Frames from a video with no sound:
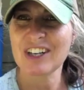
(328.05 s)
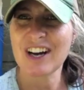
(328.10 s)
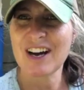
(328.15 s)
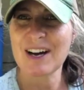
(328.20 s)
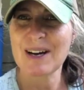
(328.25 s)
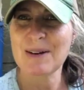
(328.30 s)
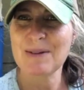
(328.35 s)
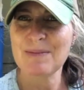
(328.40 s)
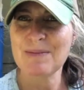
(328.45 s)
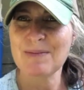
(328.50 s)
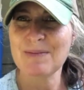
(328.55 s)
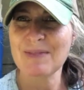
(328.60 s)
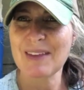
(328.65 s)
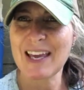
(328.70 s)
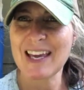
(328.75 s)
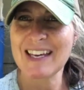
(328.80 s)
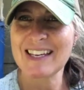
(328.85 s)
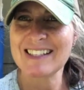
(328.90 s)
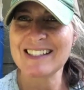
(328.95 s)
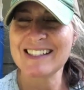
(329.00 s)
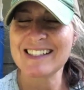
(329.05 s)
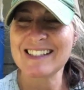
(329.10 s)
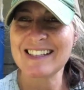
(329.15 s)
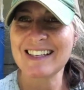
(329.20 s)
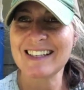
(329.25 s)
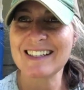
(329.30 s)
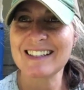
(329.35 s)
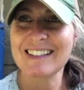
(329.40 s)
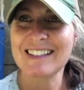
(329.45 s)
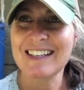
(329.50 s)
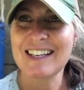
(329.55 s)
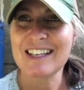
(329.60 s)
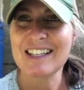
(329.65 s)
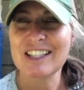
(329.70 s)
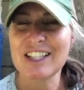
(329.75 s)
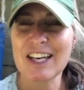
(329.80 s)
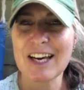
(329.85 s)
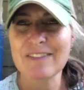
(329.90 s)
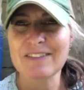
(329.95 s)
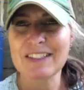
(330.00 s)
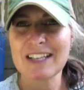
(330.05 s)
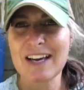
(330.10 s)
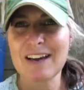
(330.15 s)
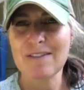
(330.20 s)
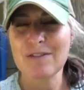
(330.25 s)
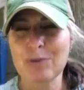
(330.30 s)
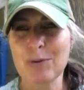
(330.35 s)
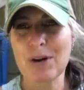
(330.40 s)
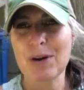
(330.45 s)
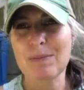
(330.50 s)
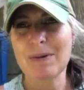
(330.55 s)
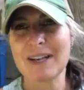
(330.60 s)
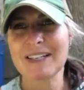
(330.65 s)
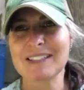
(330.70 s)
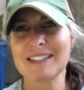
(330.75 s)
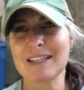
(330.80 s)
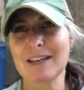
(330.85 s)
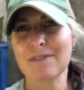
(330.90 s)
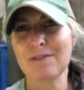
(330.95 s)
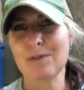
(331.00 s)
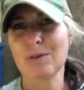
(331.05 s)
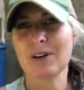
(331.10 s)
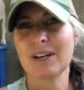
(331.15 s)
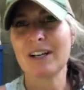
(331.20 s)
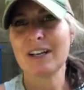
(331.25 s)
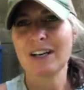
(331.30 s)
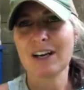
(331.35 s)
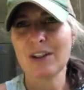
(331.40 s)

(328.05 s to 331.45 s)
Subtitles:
and you have to have the right mindset for it.